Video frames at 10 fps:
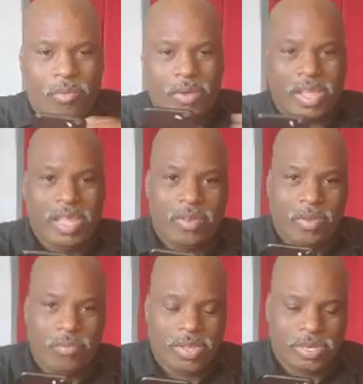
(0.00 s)
I want to
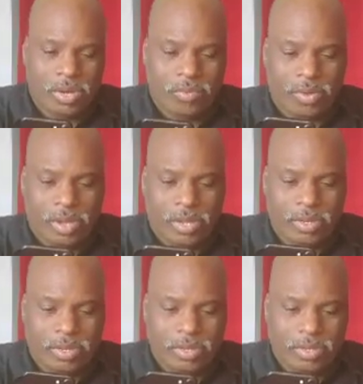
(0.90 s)
keep the original
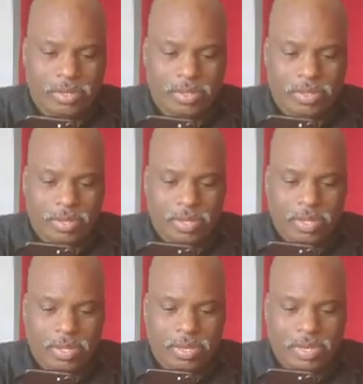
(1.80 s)
one
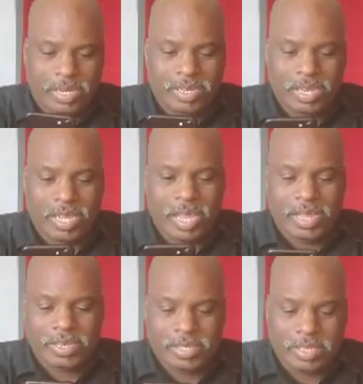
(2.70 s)
just in
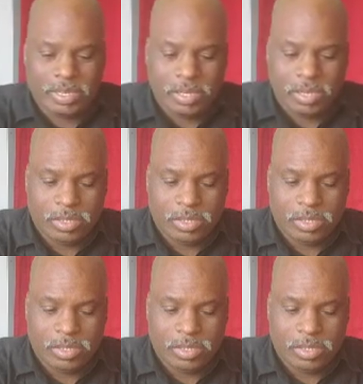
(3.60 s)
case.